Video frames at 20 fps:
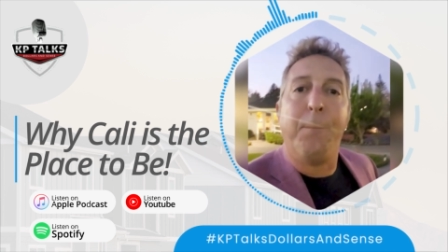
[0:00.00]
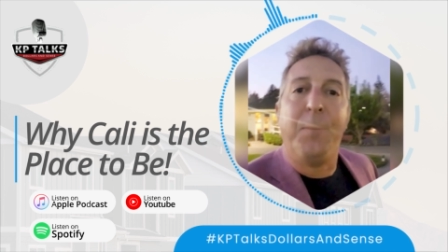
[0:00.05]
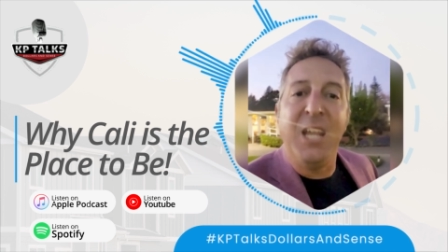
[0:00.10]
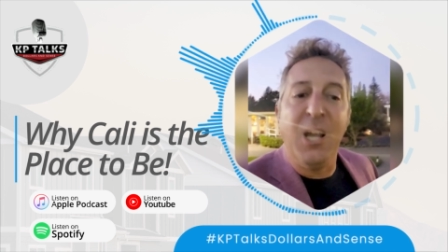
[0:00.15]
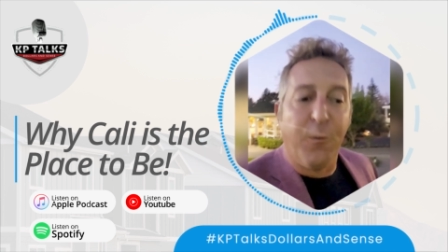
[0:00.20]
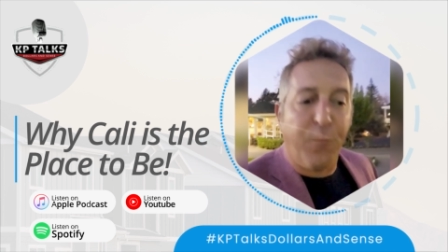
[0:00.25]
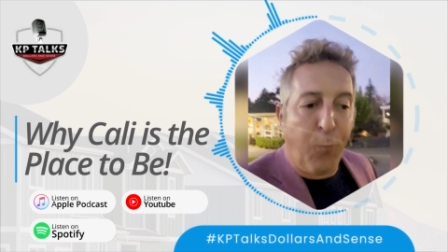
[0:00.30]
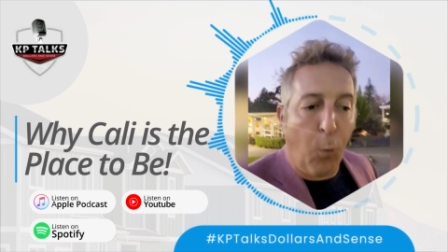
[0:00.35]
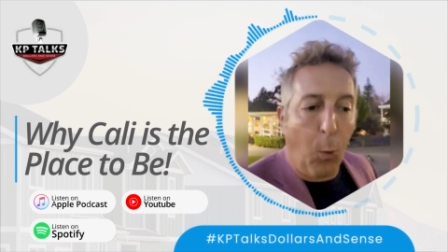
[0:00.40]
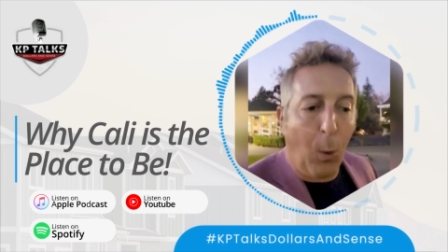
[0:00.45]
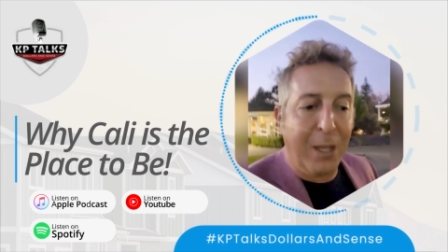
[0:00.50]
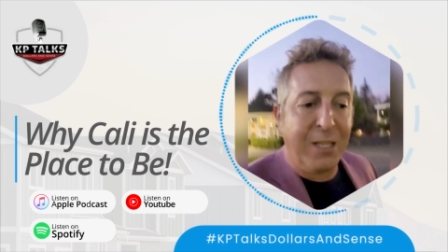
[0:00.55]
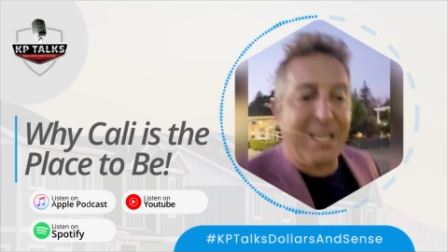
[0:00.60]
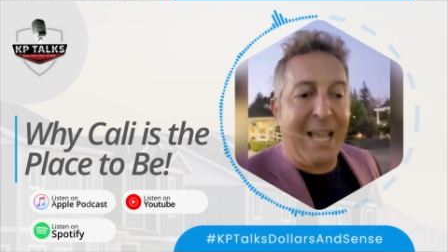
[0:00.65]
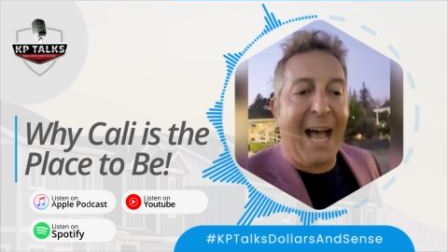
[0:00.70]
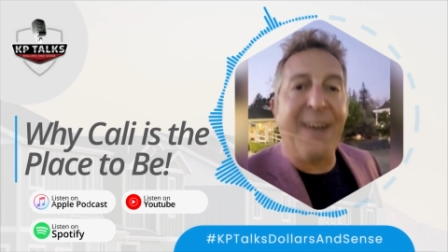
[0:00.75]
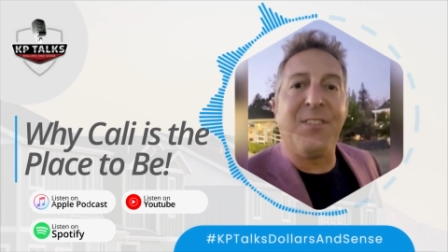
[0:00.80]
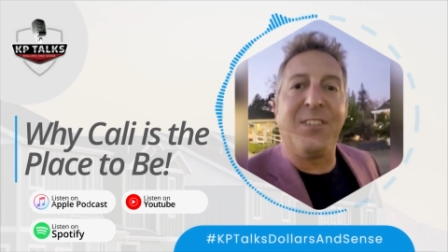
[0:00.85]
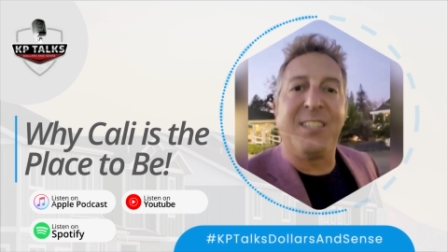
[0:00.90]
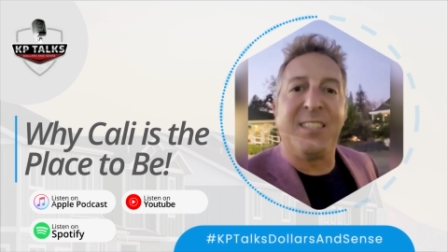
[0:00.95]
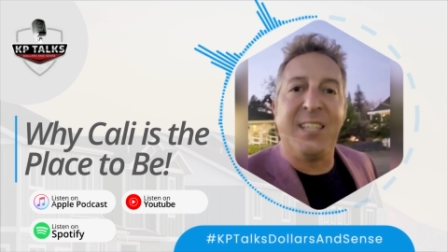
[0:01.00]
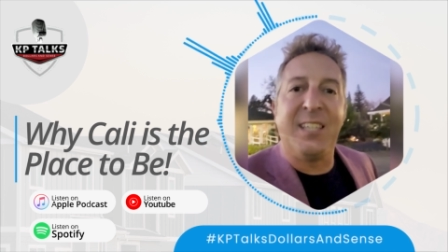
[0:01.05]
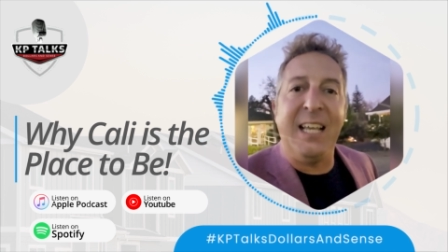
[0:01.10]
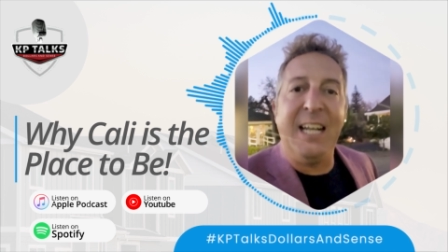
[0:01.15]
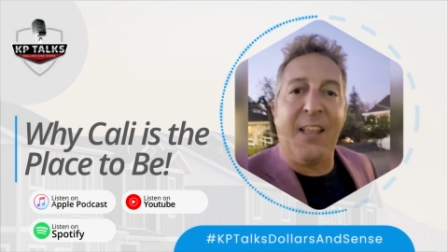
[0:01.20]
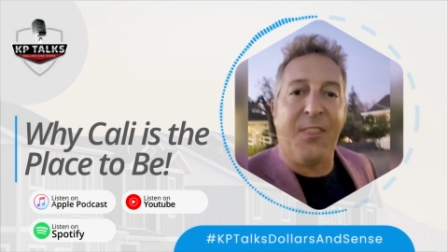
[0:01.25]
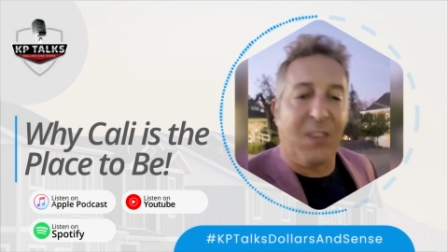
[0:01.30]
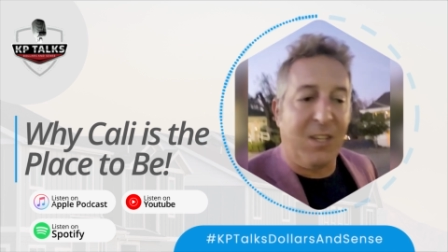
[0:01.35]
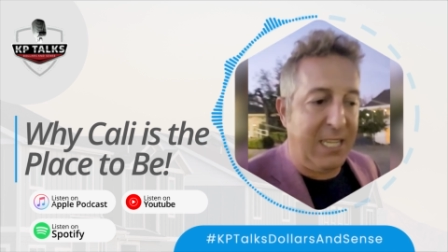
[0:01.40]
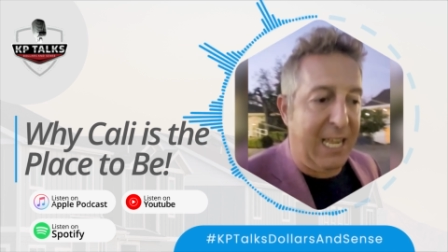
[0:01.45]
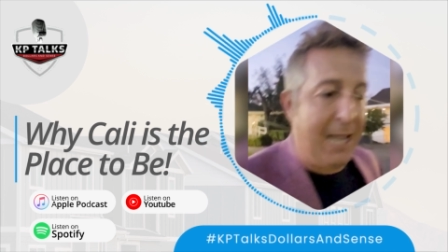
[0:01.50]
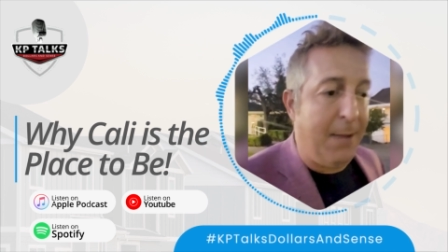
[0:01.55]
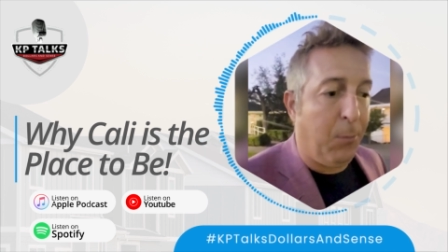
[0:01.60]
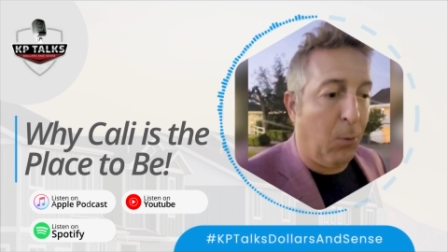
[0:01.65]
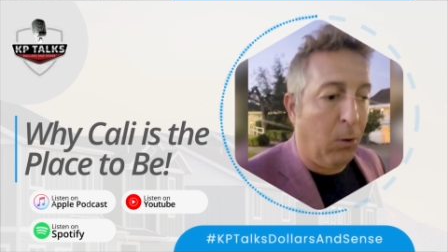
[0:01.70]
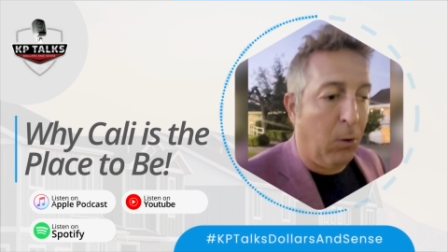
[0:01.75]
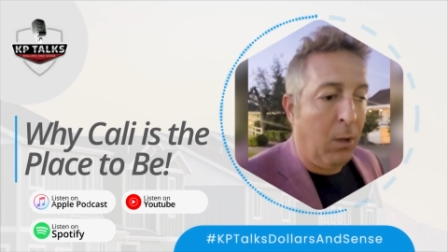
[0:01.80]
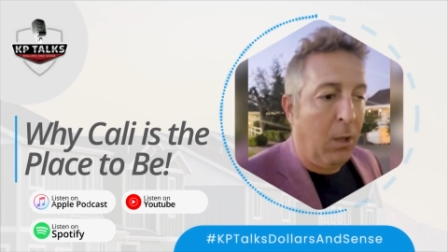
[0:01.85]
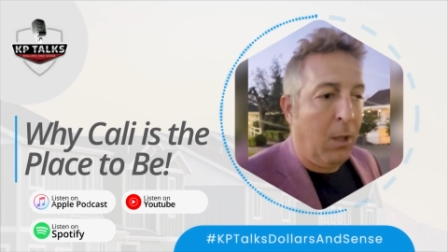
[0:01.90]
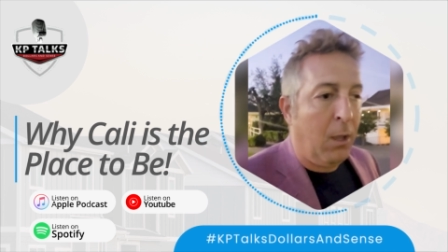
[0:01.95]
be a voice, have a seat at the
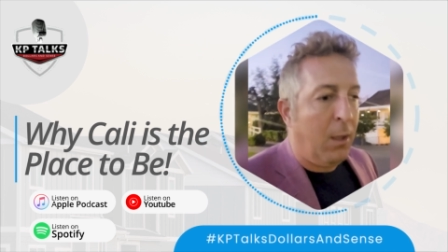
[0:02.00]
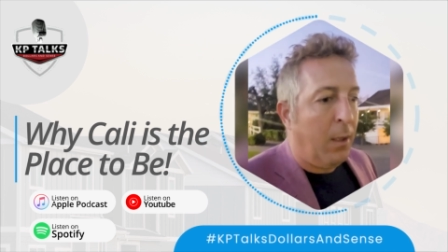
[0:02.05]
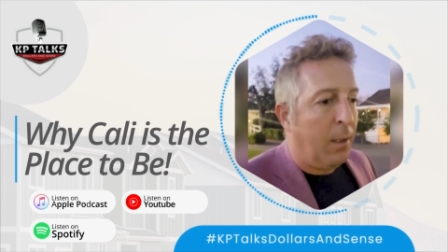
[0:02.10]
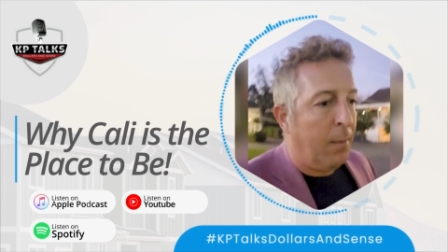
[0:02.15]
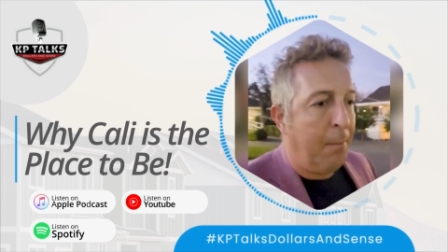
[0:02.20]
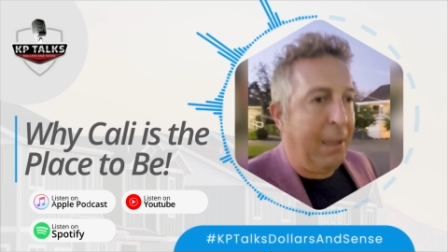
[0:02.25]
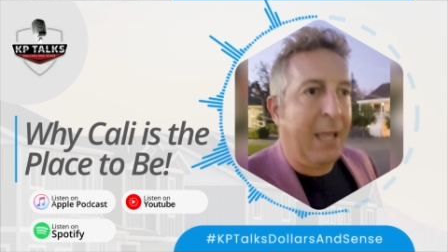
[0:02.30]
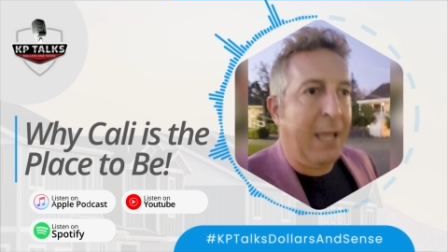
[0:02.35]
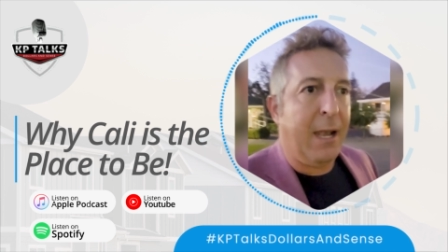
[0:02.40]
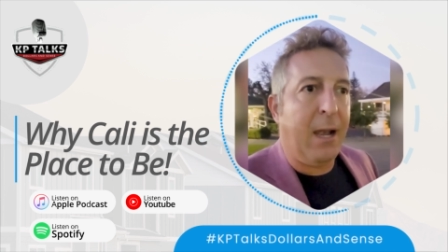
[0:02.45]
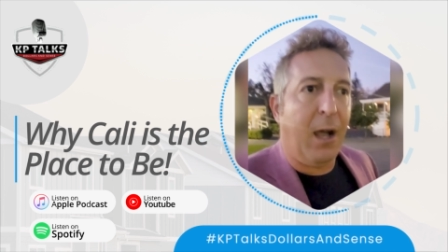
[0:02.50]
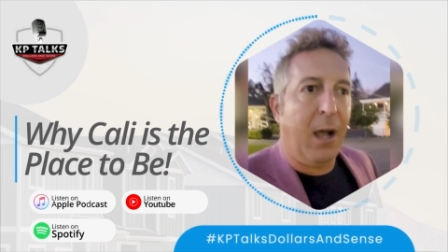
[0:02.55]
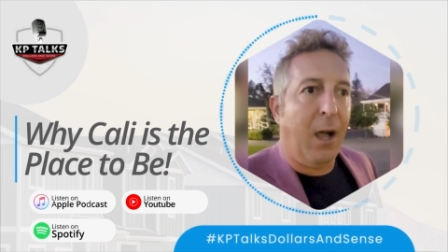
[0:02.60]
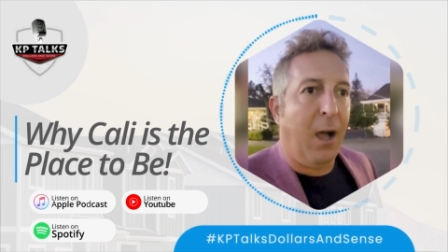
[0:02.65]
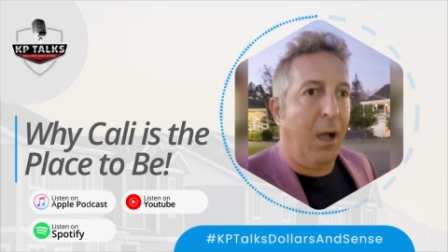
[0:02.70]
table. Man,